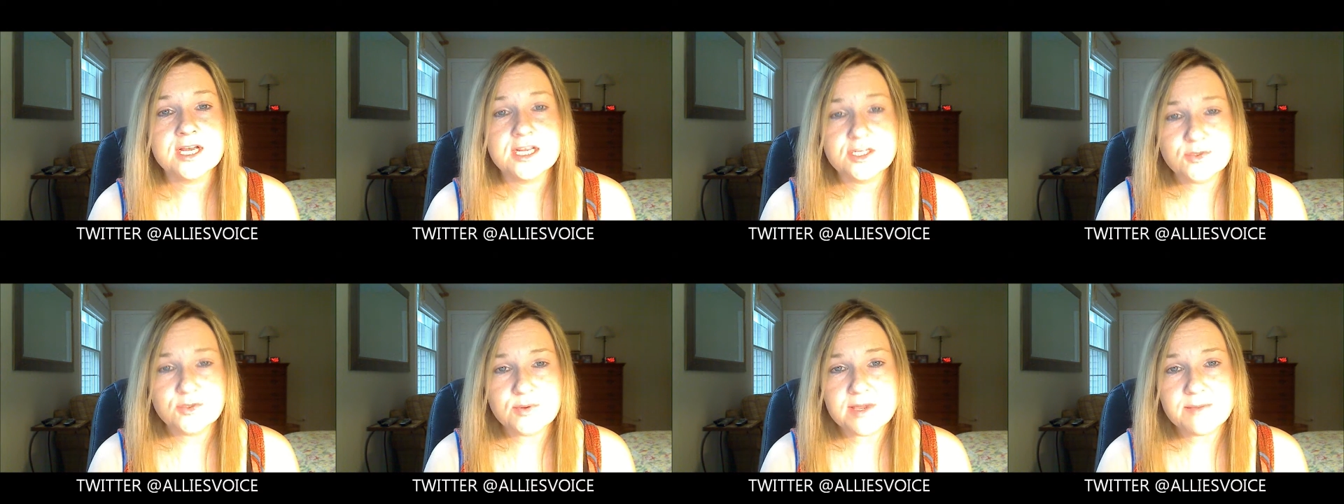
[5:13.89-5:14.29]

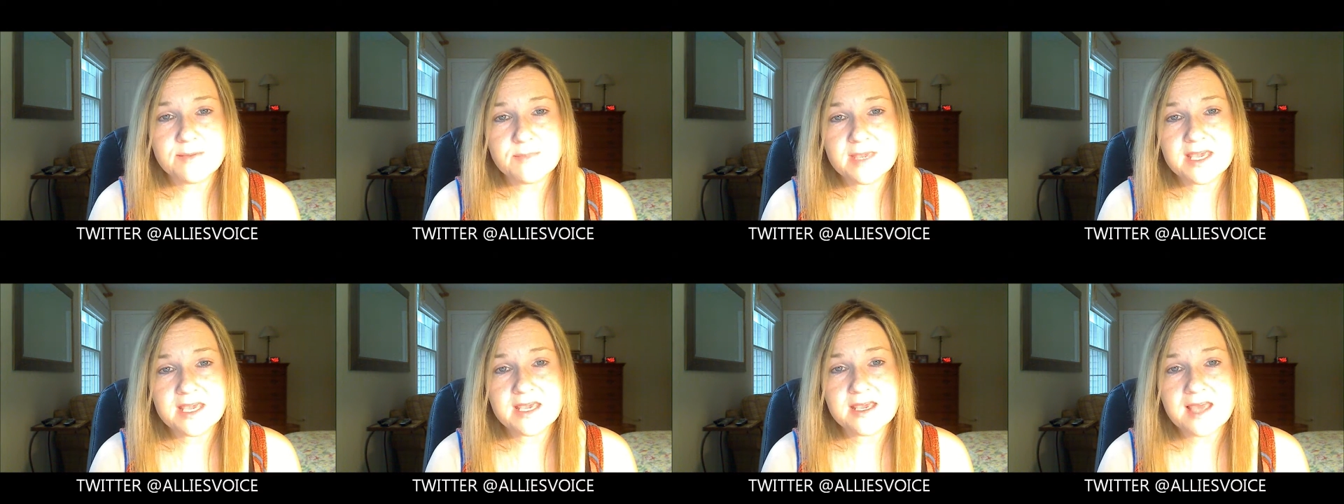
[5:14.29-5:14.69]
tweet
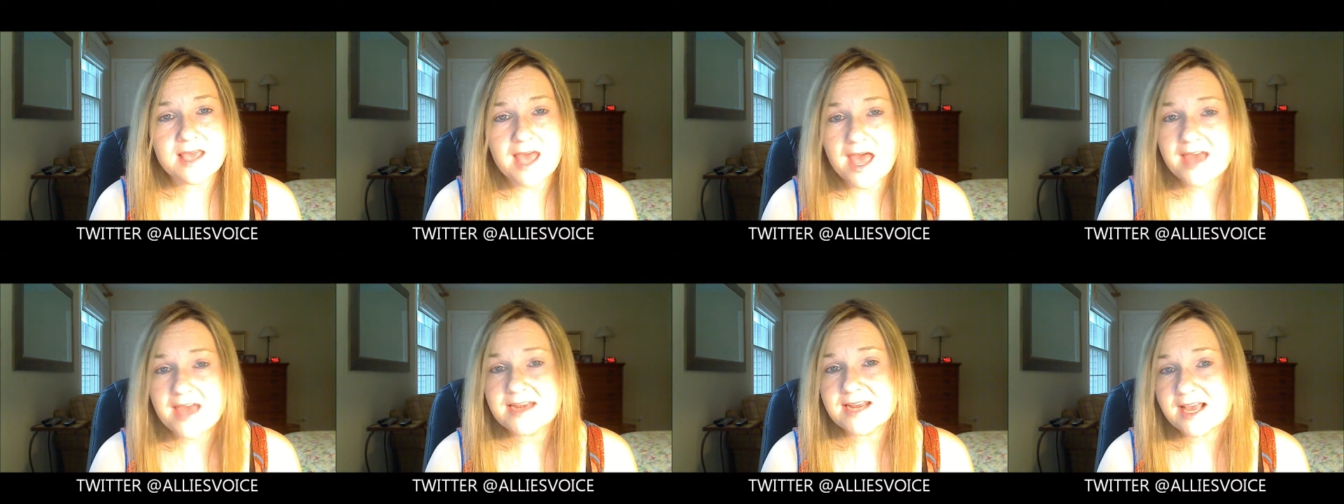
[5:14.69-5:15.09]
me
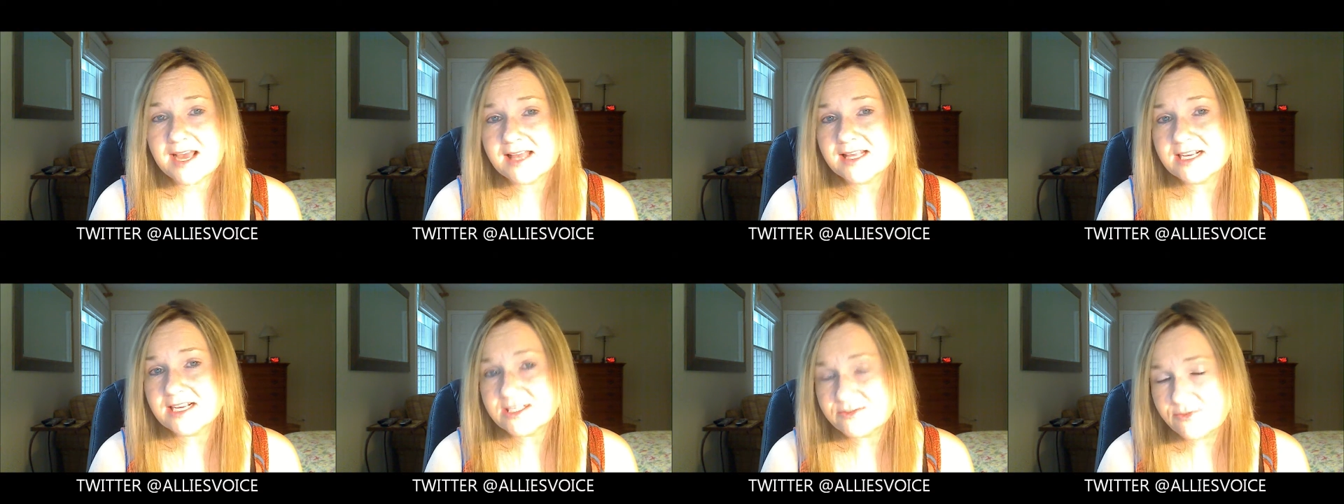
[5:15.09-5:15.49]
at
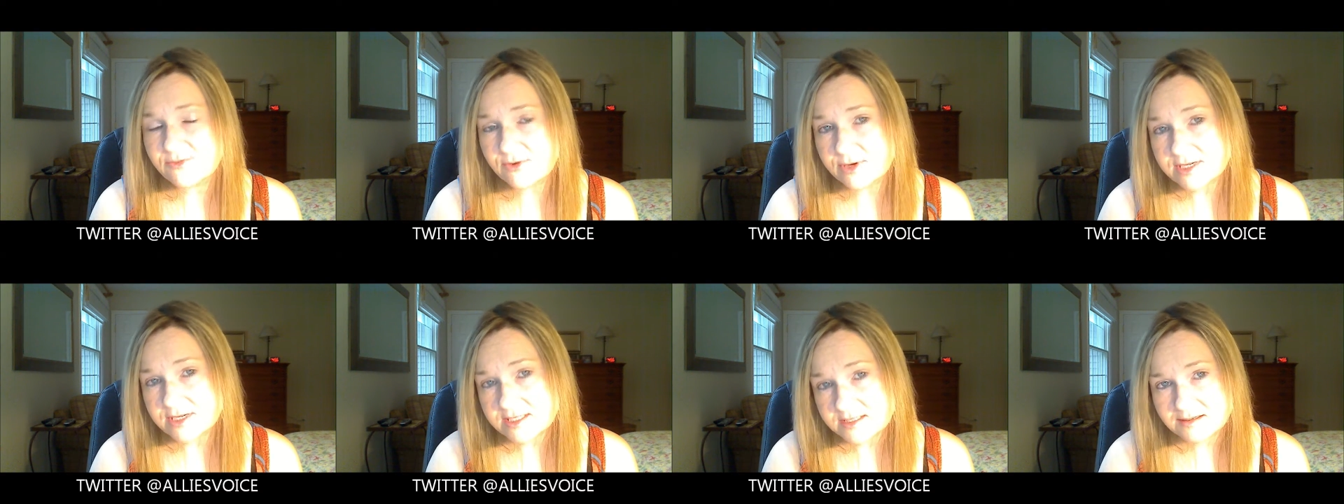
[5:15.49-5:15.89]
Allie's
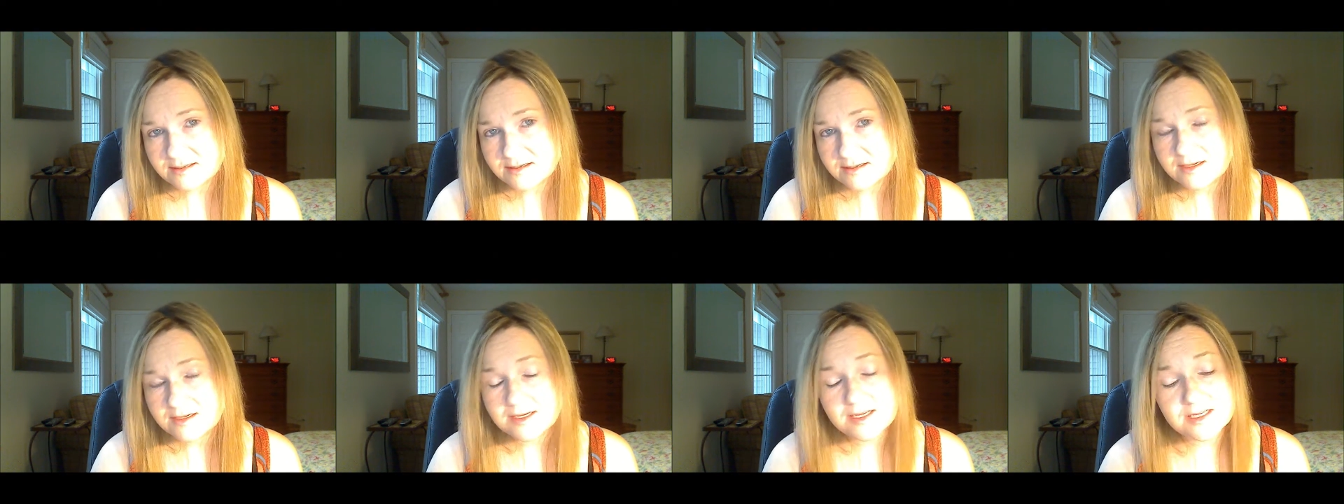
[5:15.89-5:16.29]
Voice,
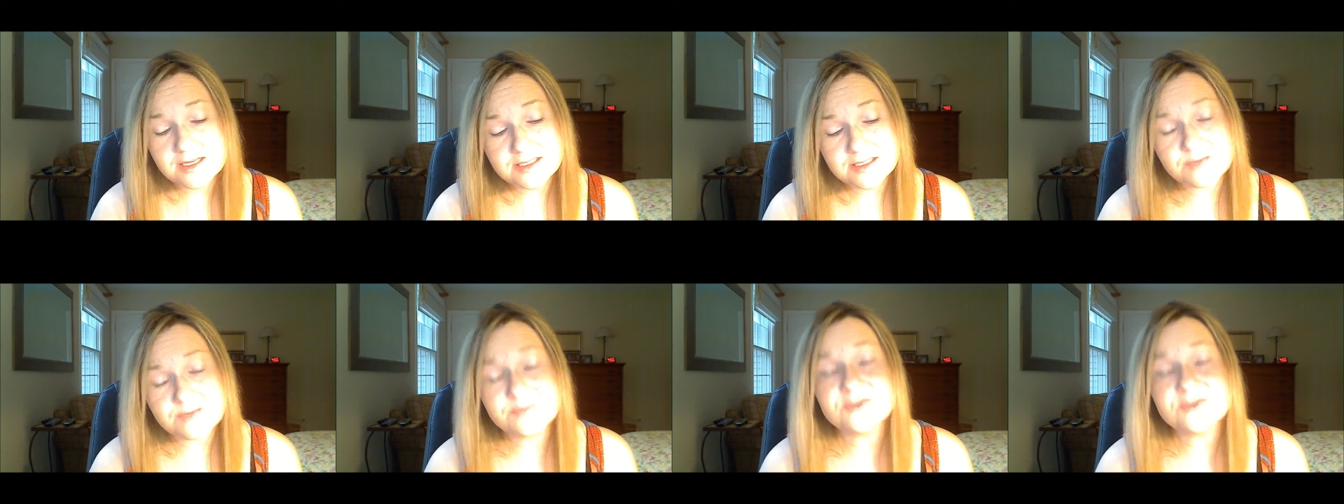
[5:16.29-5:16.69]

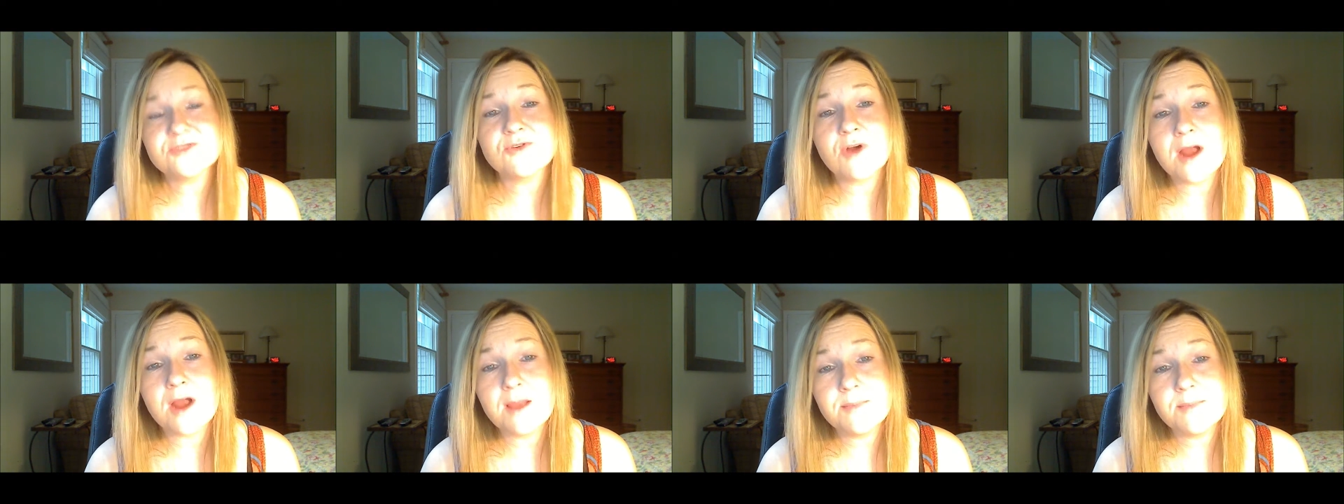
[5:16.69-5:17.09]

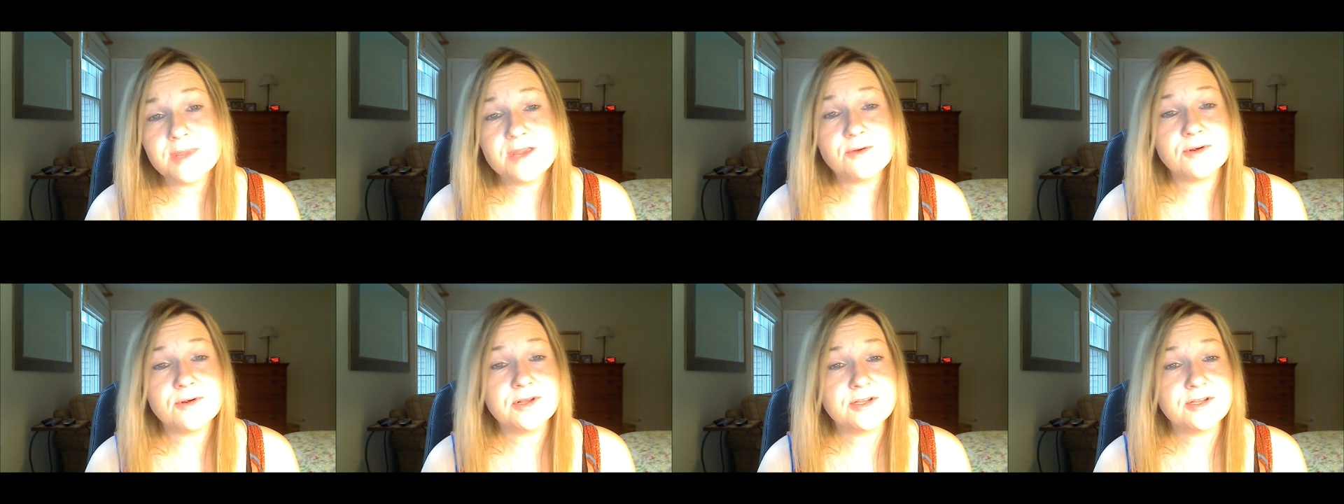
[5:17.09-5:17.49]
subscribe here
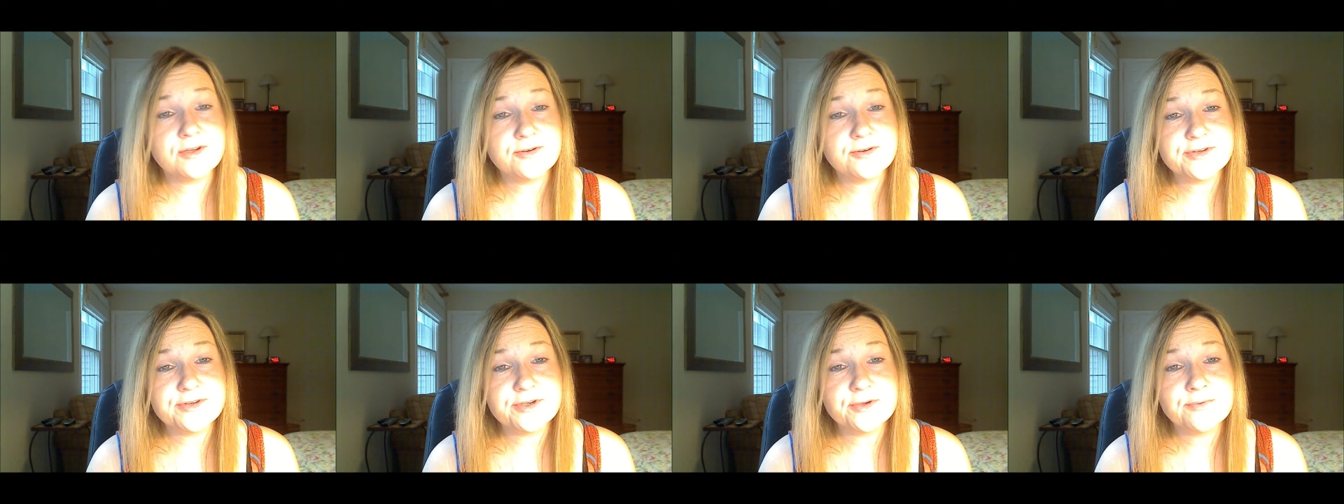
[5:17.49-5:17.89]
on
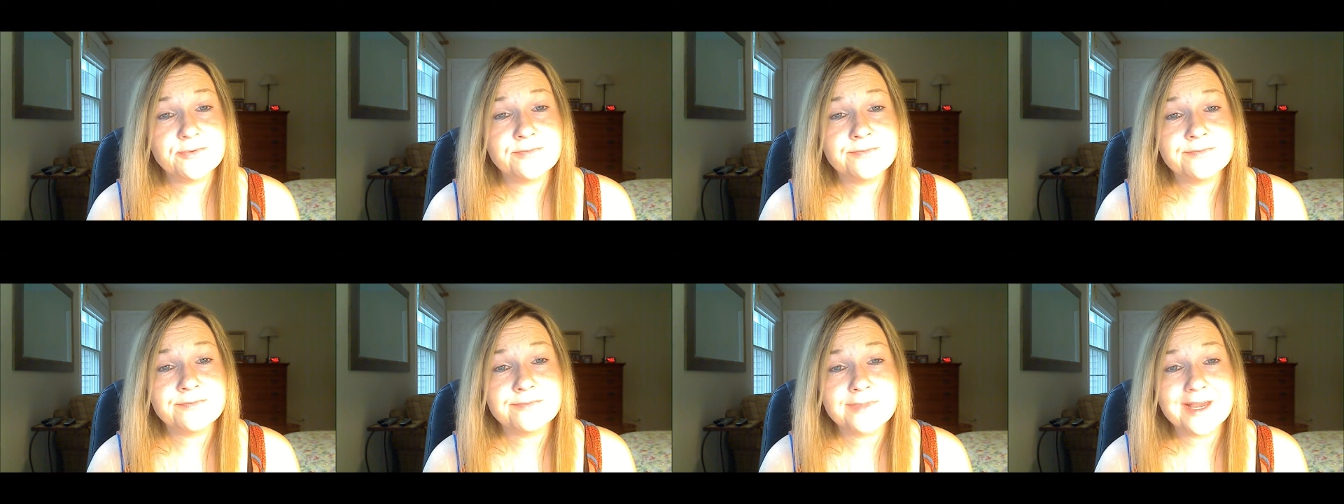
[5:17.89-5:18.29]
YouTube,
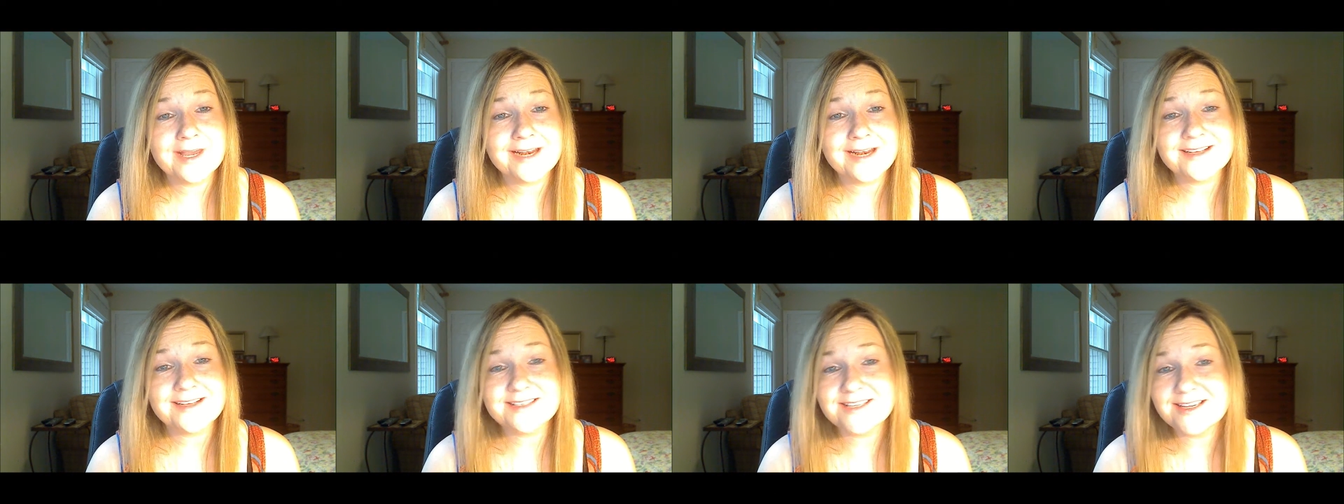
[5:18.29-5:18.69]
and
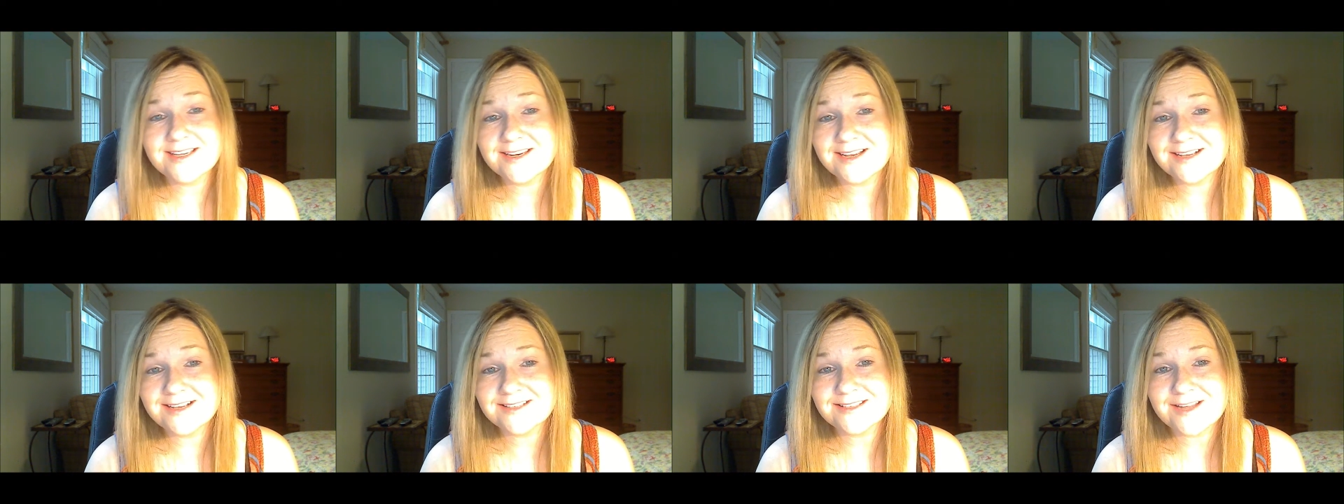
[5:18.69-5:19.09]
I'll see you
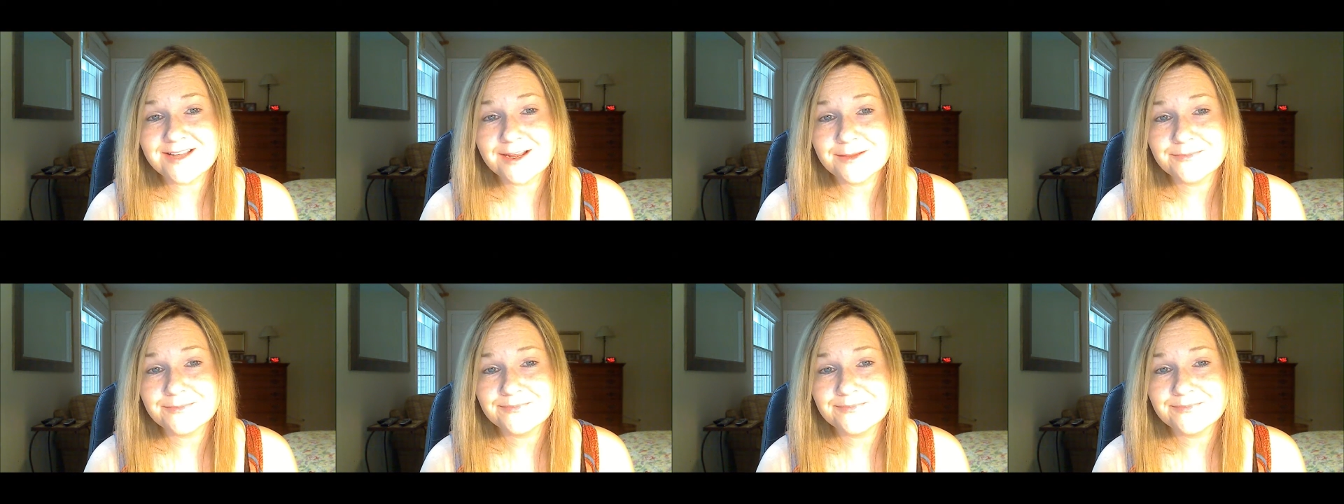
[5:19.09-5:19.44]
next time.